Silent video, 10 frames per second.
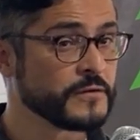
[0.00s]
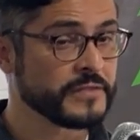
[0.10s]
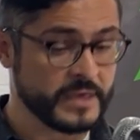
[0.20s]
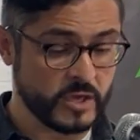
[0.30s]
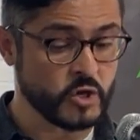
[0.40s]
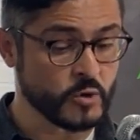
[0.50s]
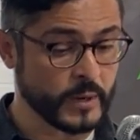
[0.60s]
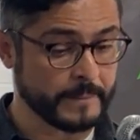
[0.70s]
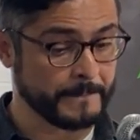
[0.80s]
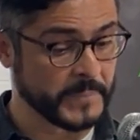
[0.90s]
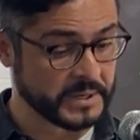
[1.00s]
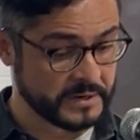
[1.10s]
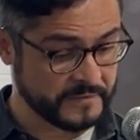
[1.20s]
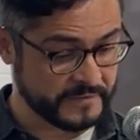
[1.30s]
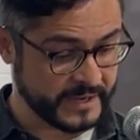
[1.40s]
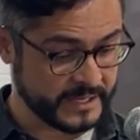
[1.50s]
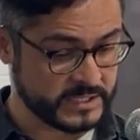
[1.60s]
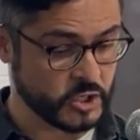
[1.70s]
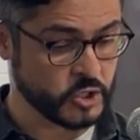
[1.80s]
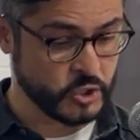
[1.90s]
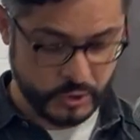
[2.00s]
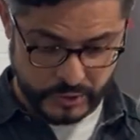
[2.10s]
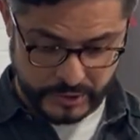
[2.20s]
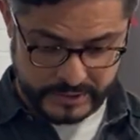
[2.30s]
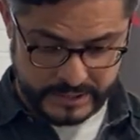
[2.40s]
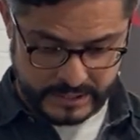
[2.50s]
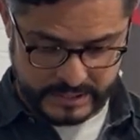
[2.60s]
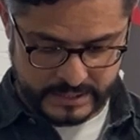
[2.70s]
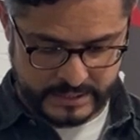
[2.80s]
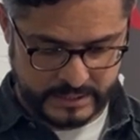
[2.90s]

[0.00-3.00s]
If you think you are perfect, good,